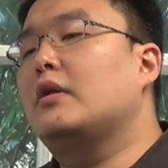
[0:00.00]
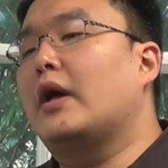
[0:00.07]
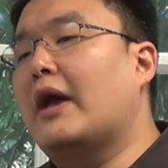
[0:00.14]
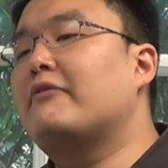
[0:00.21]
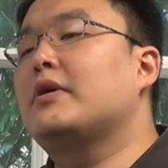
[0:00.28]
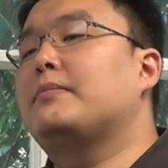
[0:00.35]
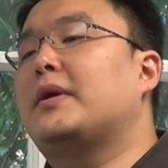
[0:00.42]

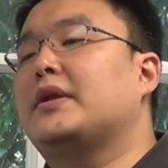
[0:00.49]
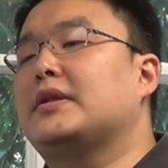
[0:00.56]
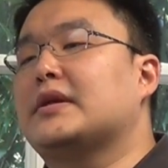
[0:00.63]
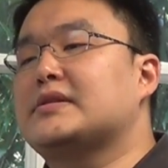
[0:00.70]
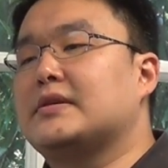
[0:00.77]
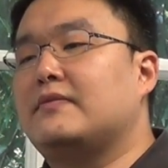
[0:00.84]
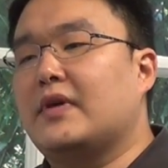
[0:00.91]
everybody
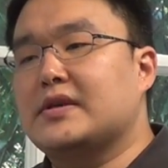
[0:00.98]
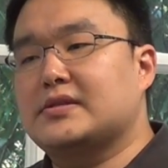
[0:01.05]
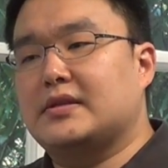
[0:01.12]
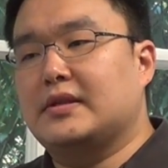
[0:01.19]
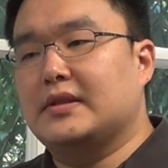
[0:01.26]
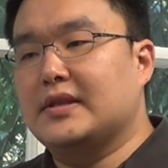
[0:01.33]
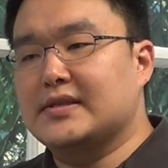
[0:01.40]
that's
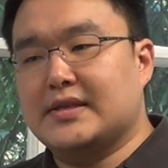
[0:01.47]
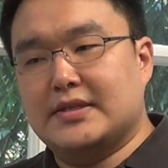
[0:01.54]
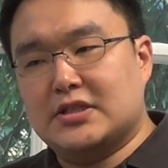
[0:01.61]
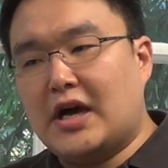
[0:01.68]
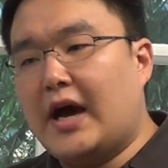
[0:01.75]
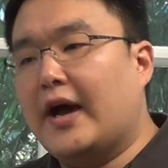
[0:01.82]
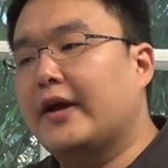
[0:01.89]
invested in this
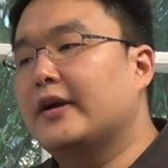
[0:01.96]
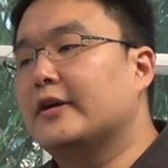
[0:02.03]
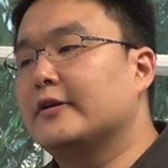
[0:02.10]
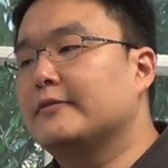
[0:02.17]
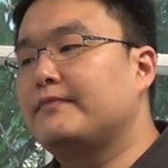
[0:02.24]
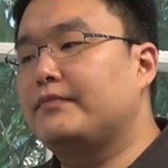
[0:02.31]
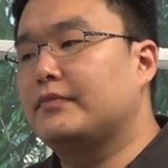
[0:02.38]

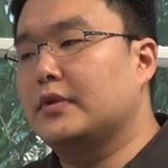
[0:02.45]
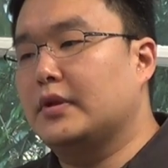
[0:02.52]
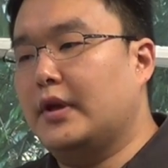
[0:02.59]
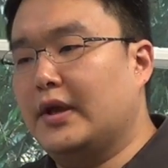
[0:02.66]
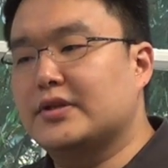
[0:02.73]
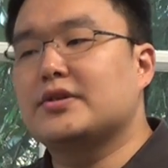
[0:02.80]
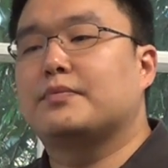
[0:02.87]
entire
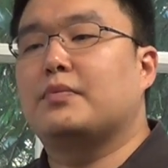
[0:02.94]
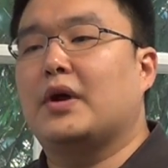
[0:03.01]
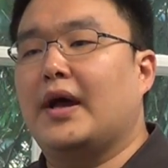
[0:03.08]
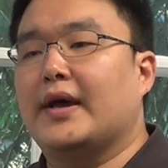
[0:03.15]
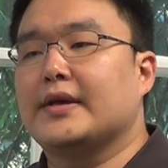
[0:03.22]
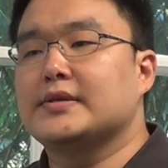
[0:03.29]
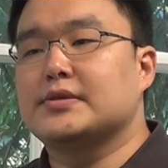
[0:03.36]

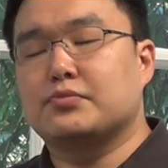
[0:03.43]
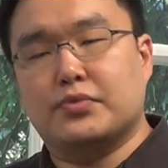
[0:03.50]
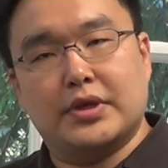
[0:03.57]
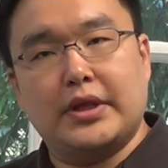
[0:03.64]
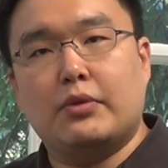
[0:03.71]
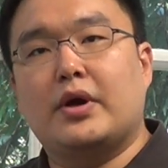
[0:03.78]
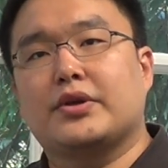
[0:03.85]
enterprise
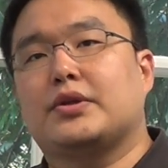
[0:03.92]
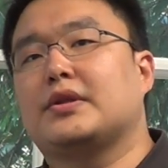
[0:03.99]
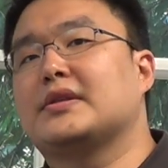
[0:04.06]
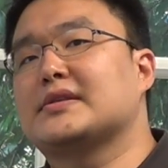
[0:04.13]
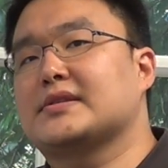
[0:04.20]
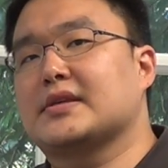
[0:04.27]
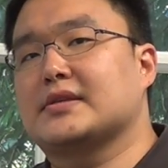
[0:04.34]
really want you
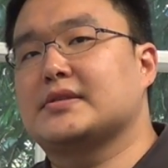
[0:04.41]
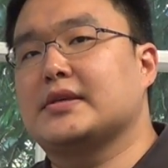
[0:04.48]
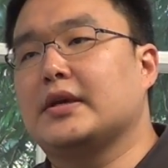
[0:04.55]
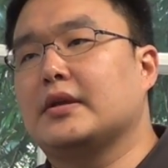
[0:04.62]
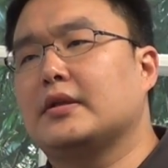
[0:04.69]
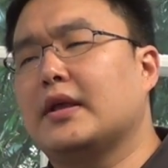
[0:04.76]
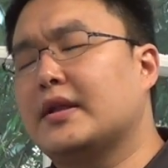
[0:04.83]
to
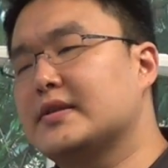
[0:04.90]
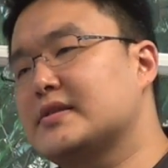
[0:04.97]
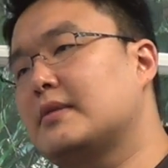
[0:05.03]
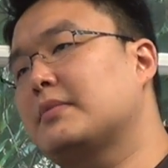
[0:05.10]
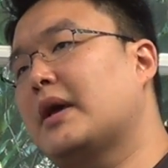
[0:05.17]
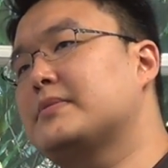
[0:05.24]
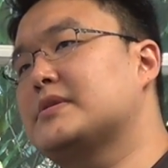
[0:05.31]
succeed. And
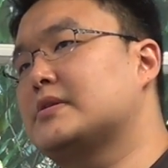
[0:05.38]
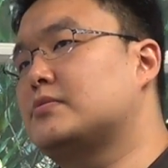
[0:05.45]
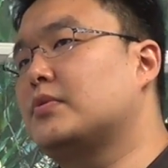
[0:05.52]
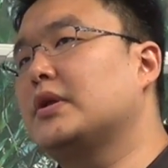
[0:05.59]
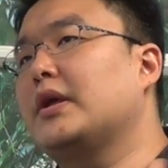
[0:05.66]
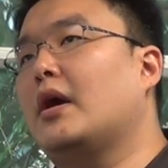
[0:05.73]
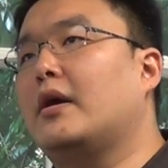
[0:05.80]
sometimes it's
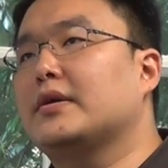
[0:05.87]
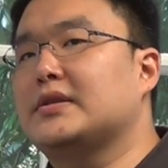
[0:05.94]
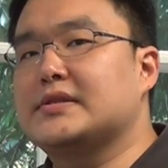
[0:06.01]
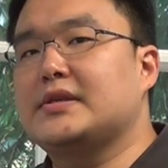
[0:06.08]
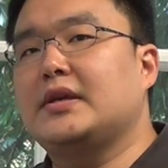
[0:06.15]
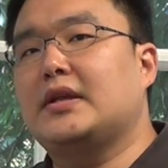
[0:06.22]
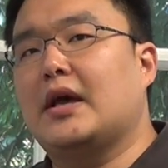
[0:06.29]
really hard to
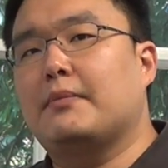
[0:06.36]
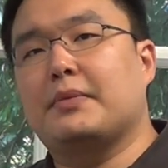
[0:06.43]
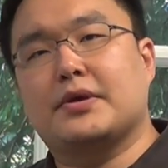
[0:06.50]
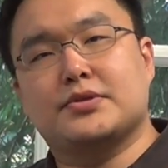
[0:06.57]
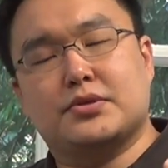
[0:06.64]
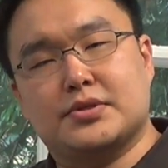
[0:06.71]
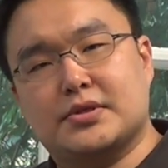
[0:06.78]
see that
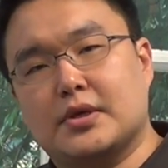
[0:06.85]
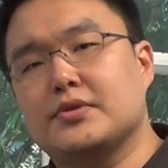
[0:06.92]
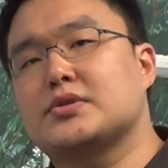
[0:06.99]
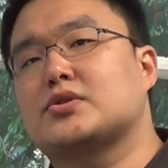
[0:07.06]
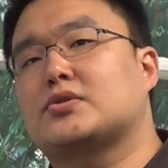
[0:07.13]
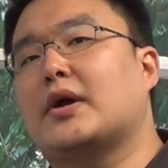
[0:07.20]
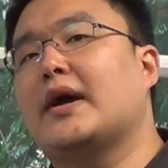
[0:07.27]
because you're so
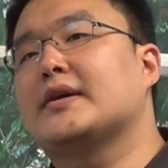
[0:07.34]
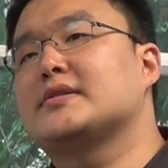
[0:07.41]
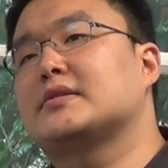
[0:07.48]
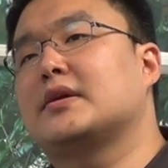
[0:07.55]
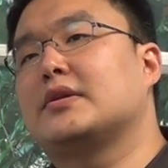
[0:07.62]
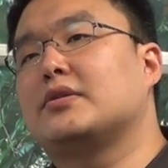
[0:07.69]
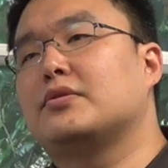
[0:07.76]

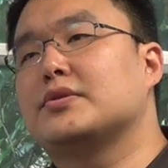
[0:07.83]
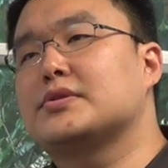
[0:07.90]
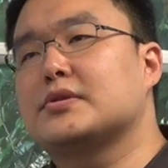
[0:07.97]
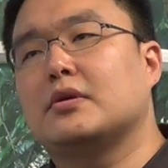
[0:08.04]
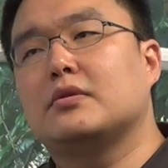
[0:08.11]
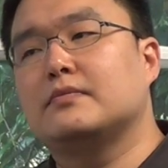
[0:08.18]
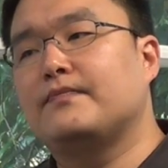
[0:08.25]
stressed and you're
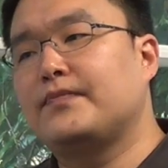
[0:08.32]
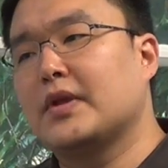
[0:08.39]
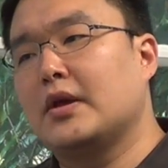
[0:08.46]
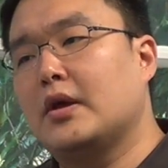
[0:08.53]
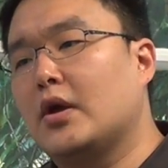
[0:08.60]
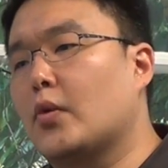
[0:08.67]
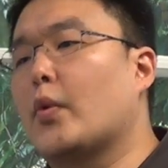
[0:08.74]
so
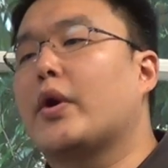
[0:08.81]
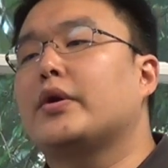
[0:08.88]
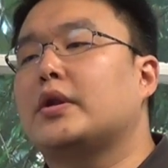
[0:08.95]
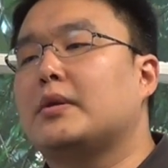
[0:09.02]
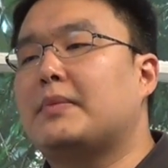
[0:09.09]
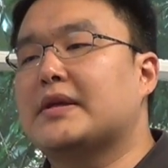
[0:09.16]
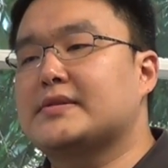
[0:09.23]

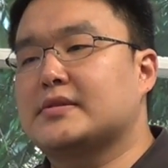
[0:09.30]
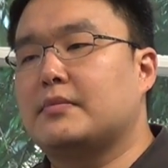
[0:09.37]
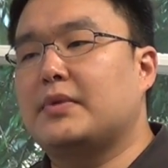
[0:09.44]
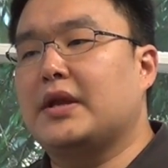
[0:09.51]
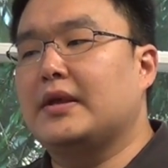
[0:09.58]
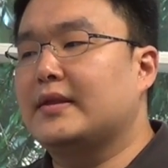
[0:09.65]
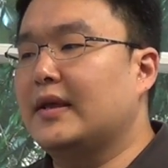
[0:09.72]
worried about so
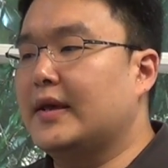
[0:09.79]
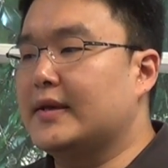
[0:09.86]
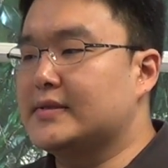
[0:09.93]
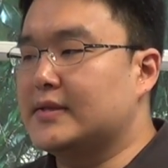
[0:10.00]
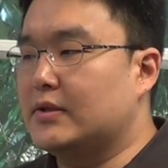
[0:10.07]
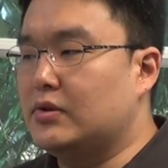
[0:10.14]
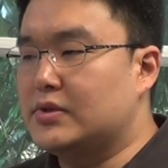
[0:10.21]
many
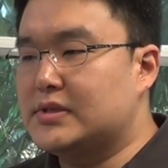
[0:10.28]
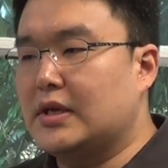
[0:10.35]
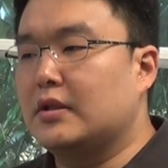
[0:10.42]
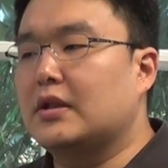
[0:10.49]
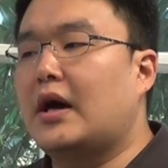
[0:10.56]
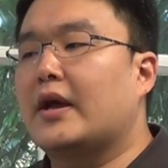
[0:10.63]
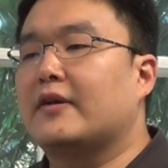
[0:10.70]
things, and you see
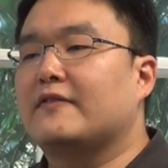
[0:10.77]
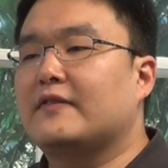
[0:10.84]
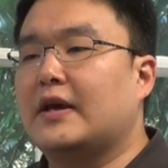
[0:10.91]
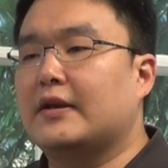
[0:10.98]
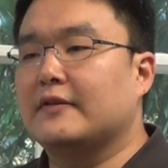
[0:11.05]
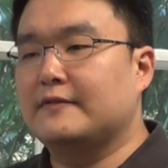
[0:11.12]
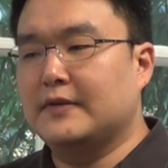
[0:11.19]
a lot of
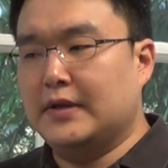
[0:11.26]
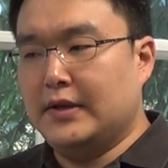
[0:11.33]
kind of